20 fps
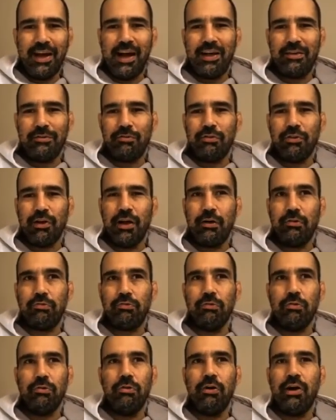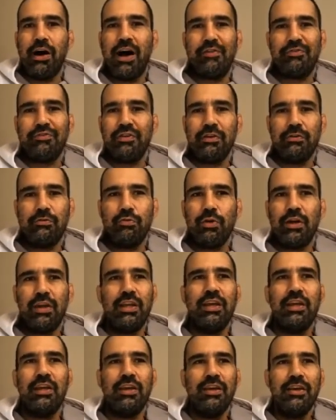Also after
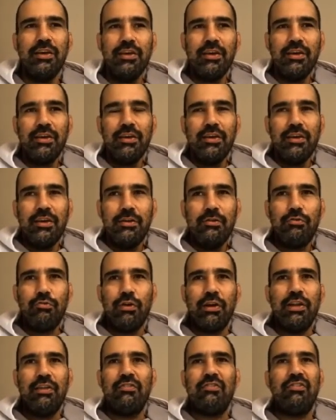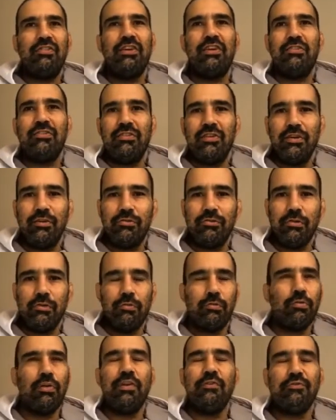26 years
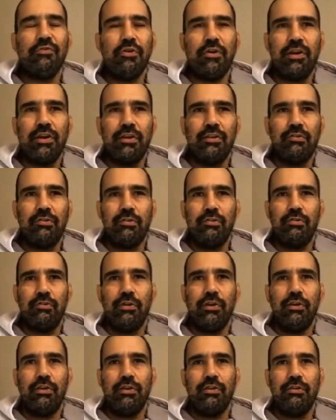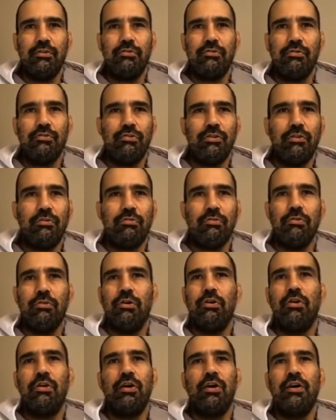or 24 years in jiu-jitsu
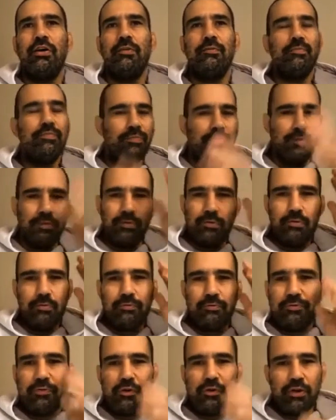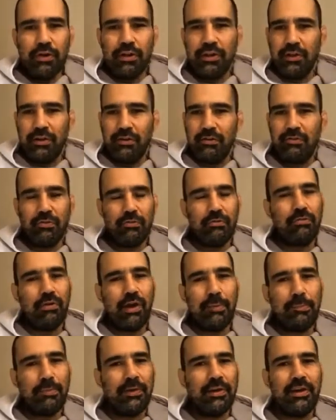or 40 years in
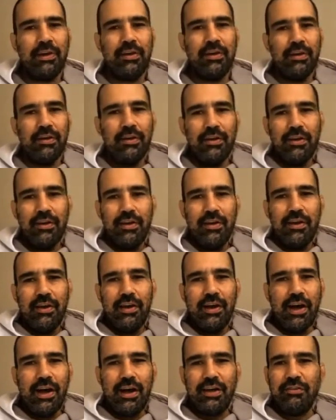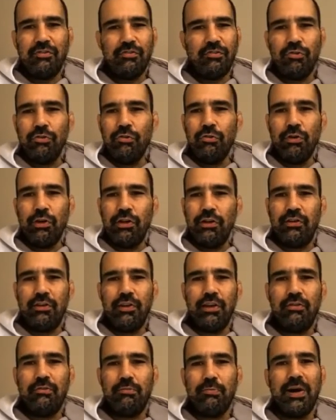grappling, I still doing
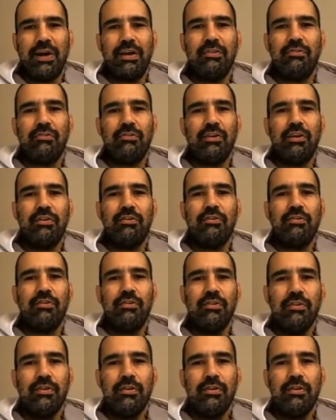things by instinct.